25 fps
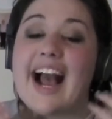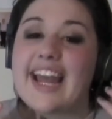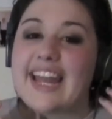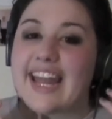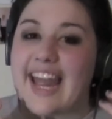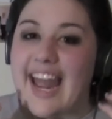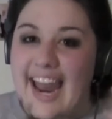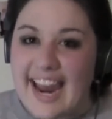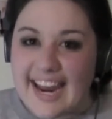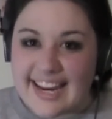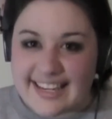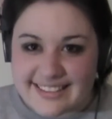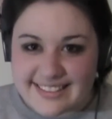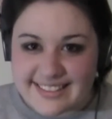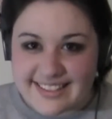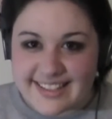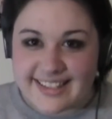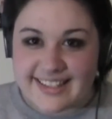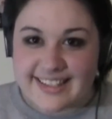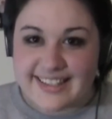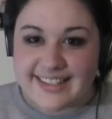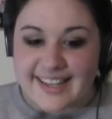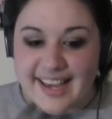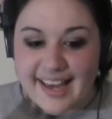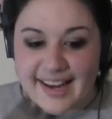I hate
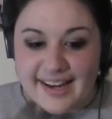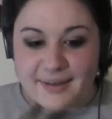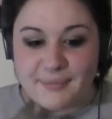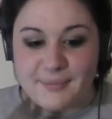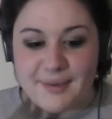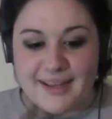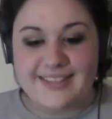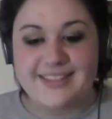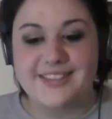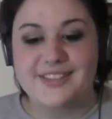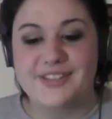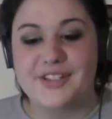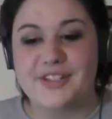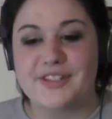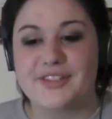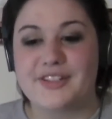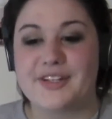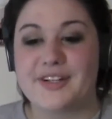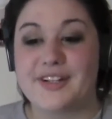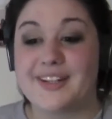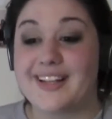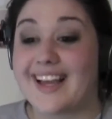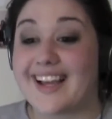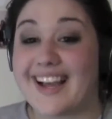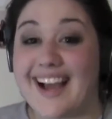getting messages
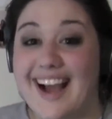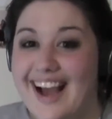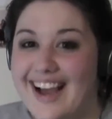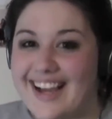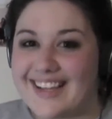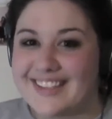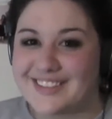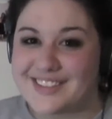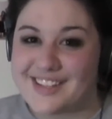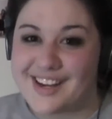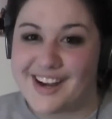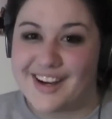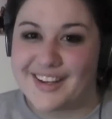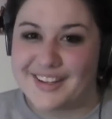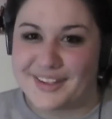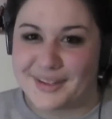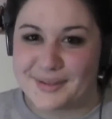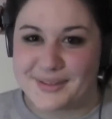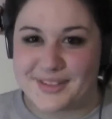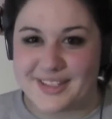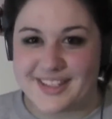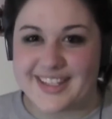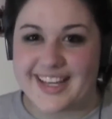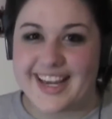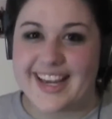that are like, "I saw
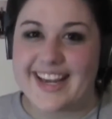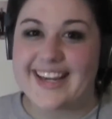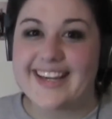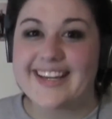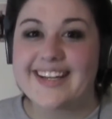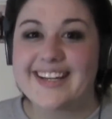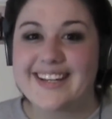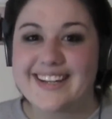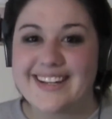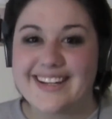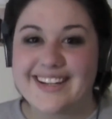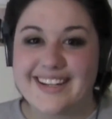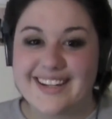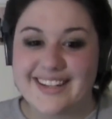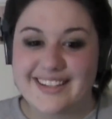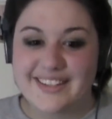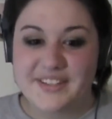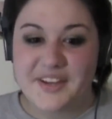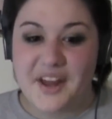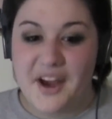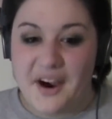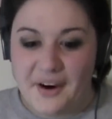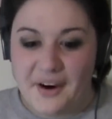you today." No.